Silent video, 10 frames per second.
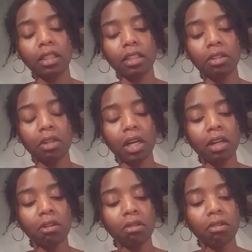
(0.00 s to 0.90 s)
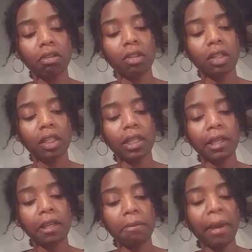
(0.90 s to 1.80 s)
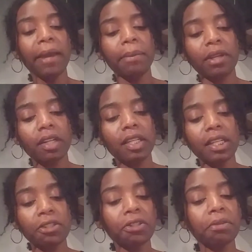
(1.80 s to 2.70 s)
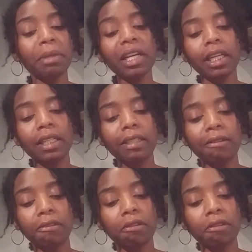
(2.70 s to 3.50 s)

It may be an addiction to money.